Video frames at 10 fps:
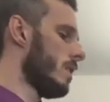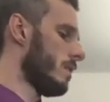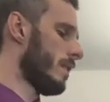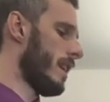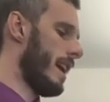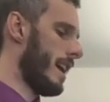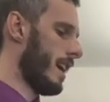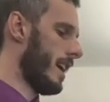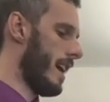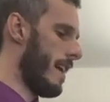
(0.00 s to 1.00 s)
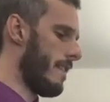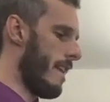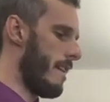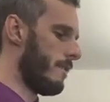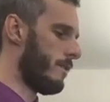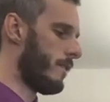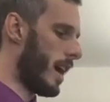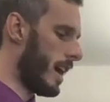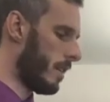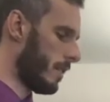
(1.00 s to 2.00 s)
Okay, and then
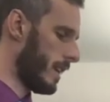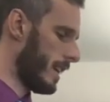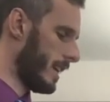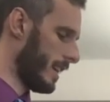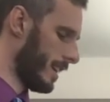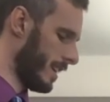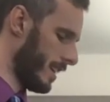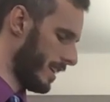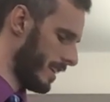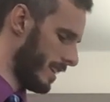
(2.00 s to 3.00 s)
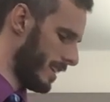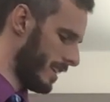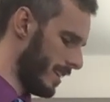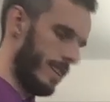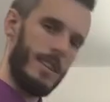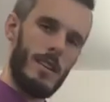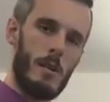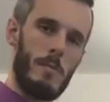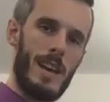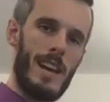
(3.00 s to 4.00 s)
finally, oh
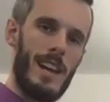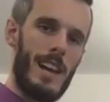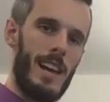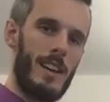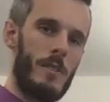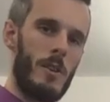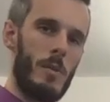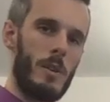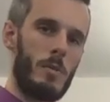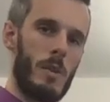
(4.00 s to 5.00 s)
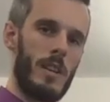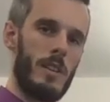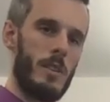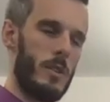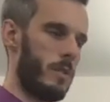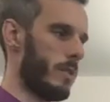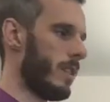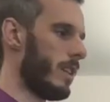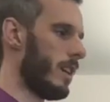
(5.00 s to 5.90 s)
man, I don't know which one to do.